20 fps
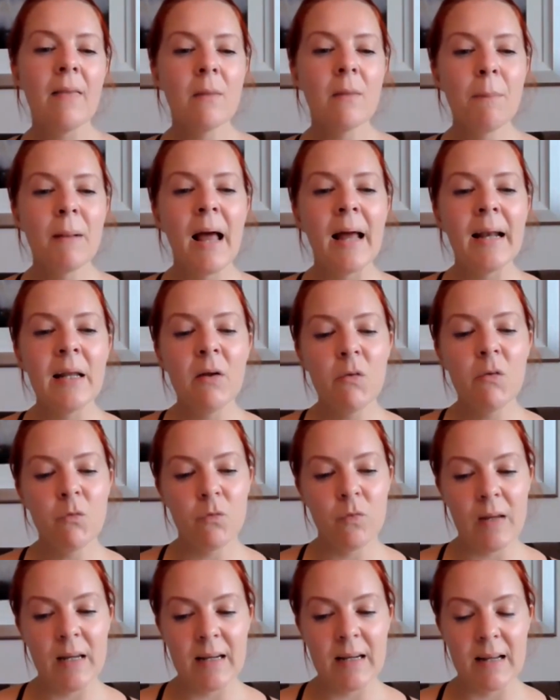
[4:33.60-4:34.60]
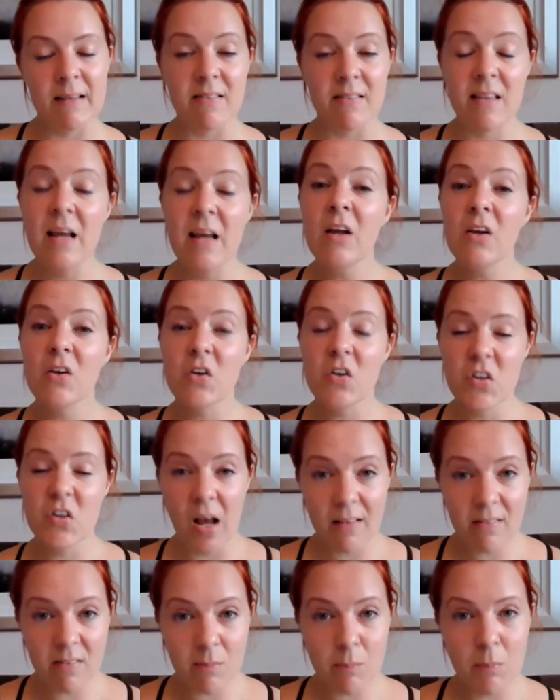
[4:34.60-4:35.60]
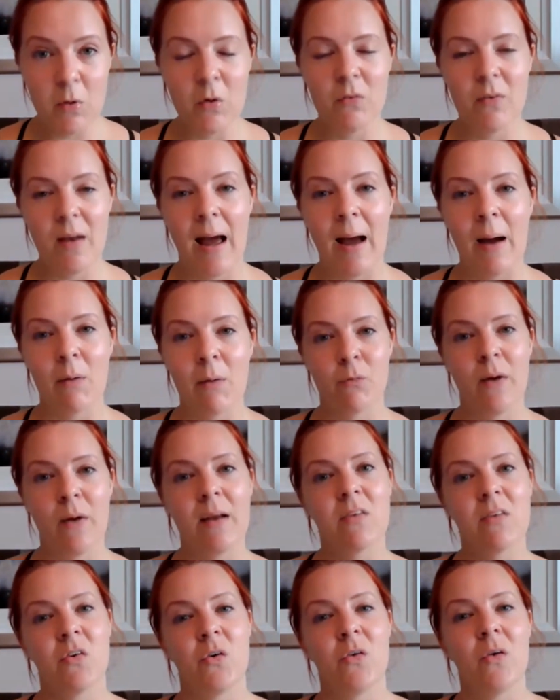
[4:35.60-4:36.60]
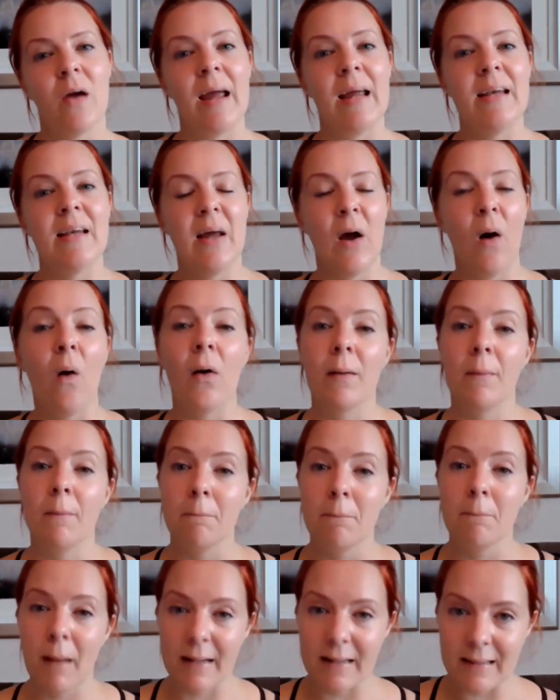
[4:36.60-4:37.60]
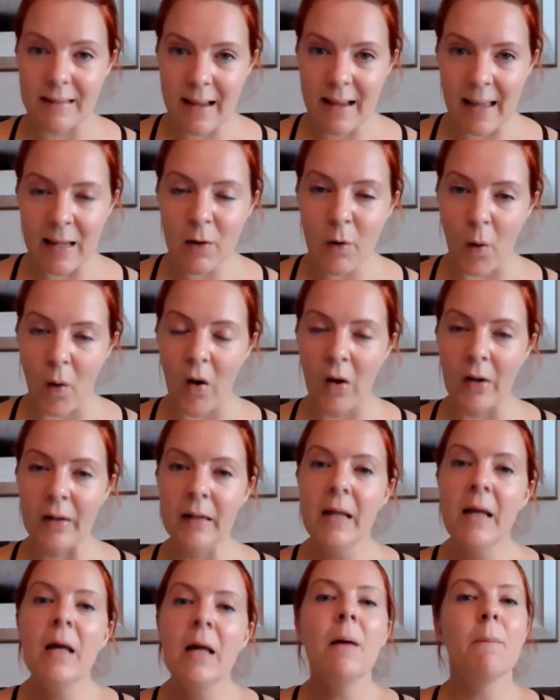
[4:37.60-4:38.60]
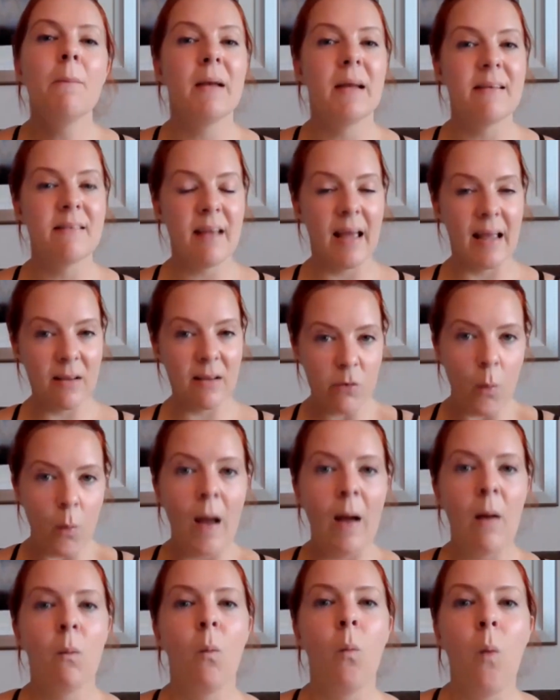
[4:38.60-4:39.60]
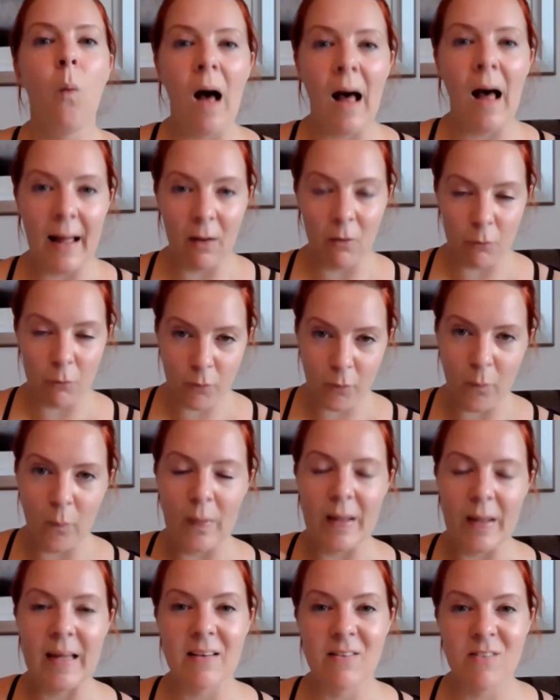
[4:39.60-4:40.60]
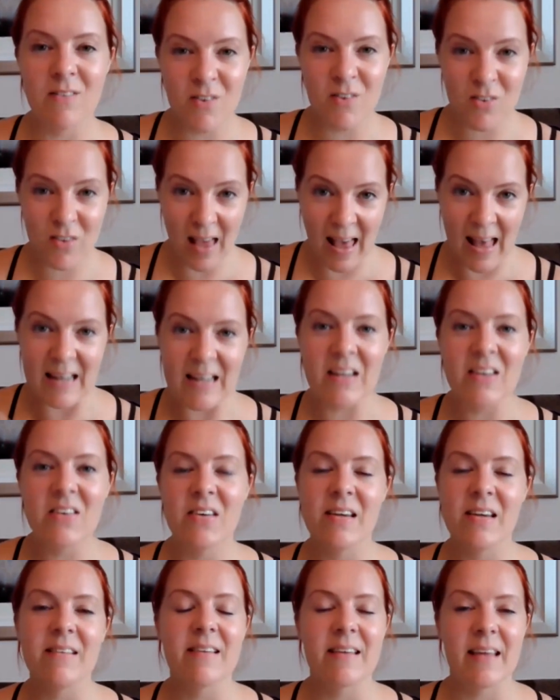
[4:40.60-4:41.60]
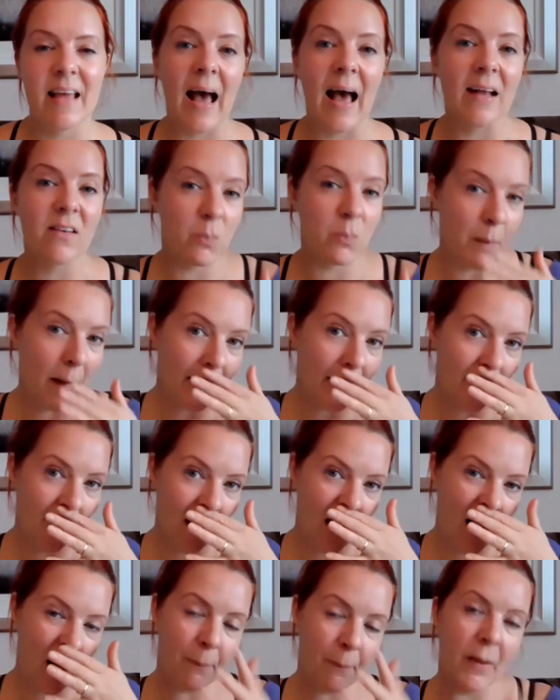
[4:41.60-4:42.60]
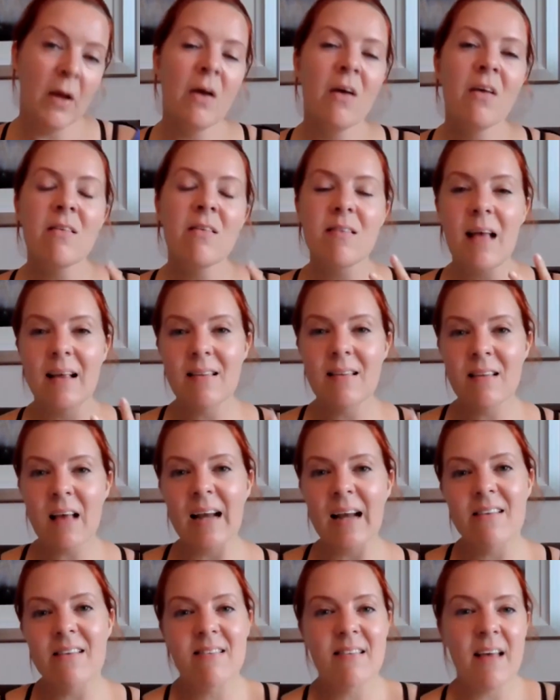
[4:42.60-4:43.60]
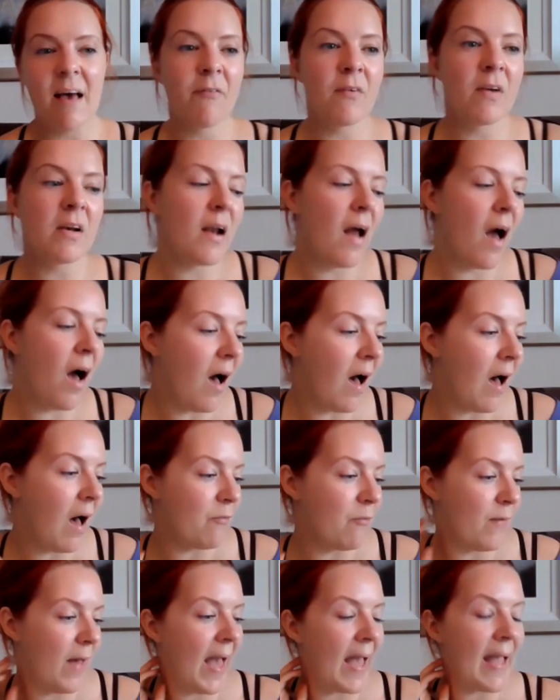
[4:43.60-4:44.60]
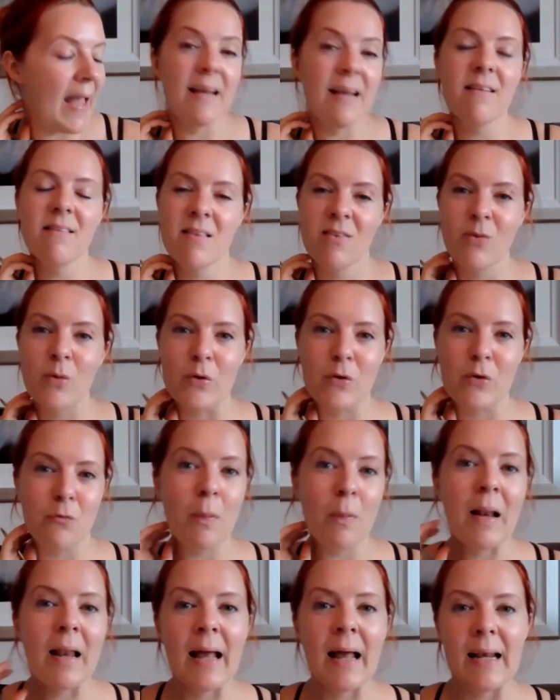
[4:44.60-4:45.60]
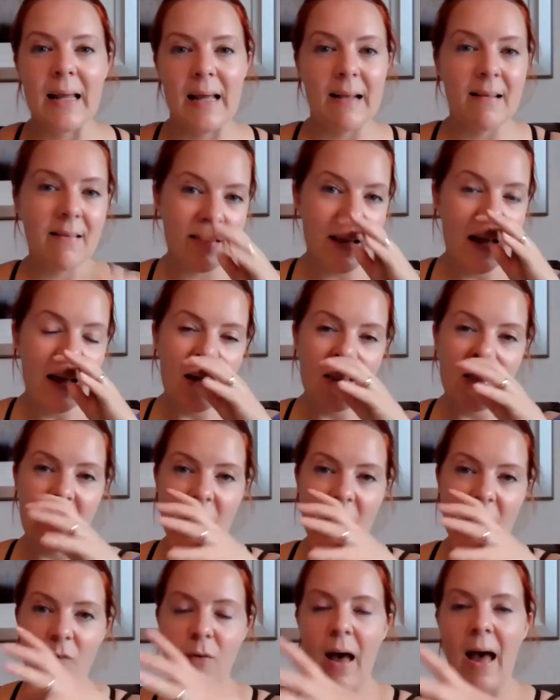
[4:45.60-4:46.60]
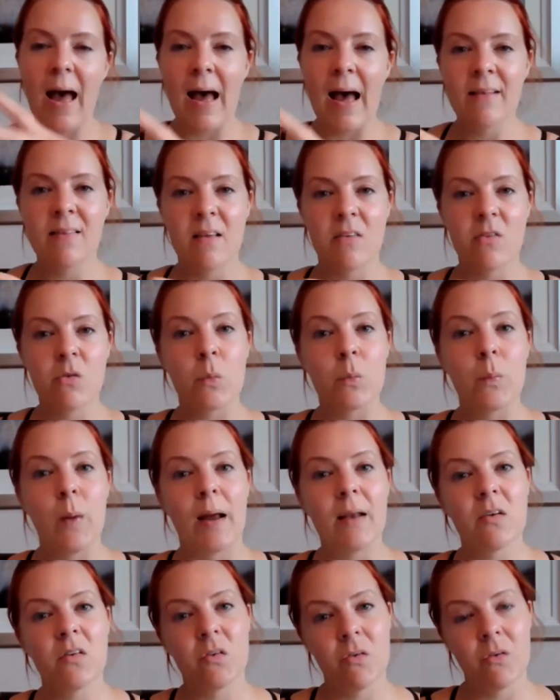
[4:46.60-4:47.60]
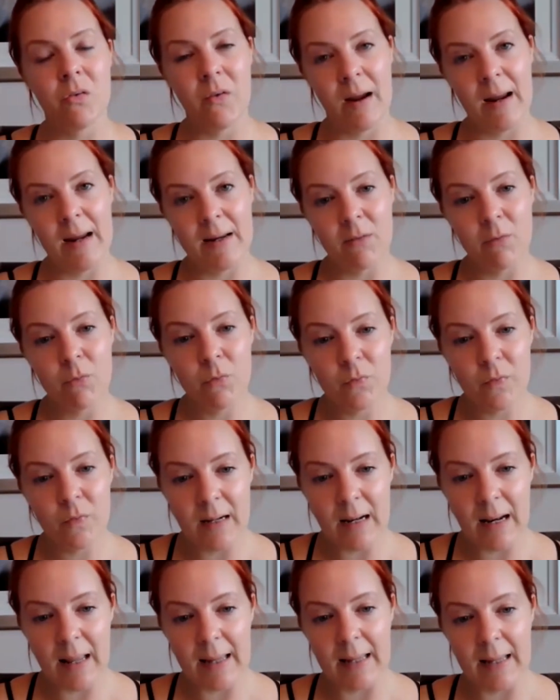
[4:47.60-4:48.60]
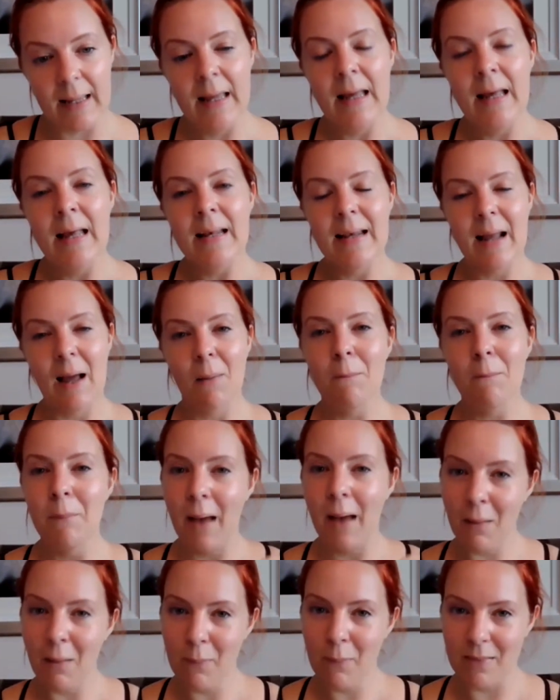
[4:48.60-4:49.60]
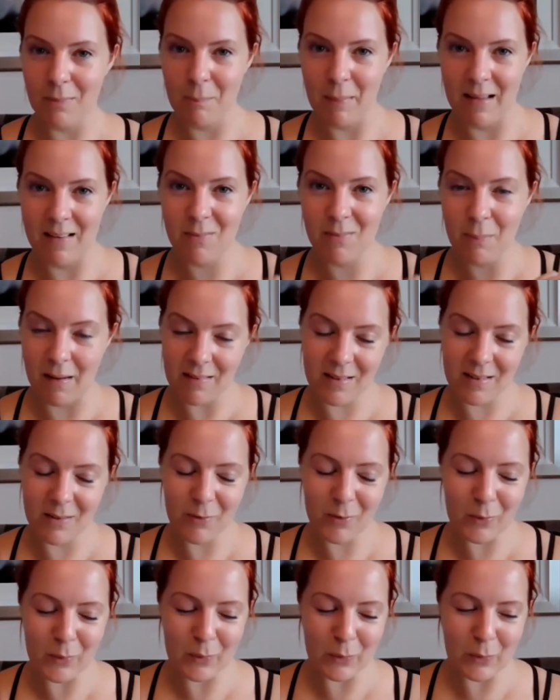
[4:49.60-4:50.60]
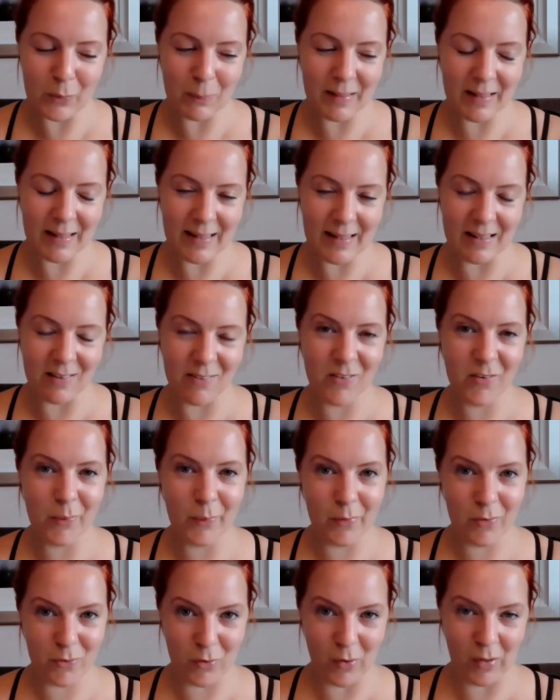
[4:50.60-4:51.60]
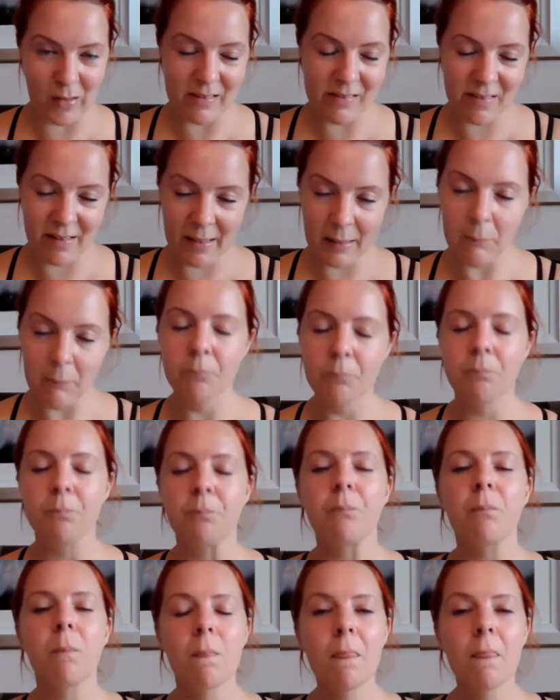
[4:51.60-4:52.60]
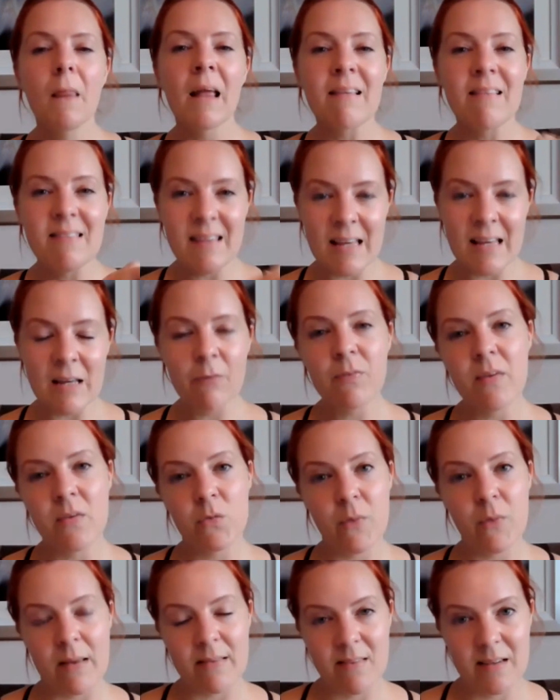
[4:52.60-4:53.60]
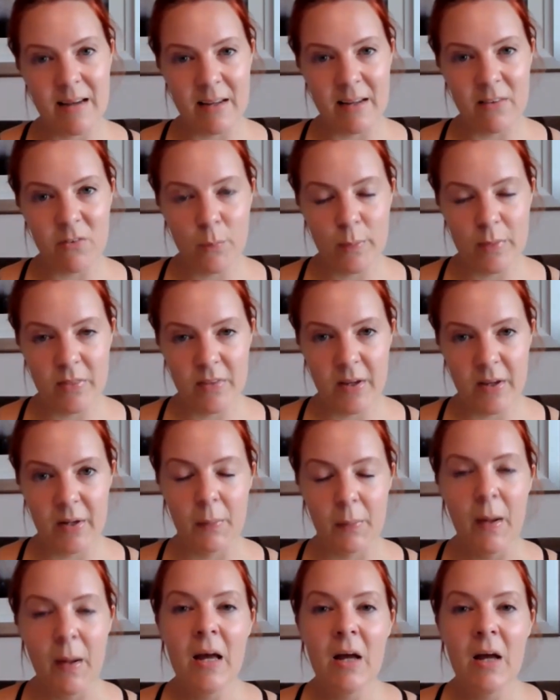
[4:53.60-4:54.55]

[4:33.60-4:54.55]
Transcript: And the planet of Venus just moved out of retrograde on Monday, gone, but it takes quite a while for its energy to catch back up. So that's kind of 7.5, 8 sort of planets that have had this retrograde feeling. Now, bear with me, especially if you're not normally into astrology. See if this resonates with you.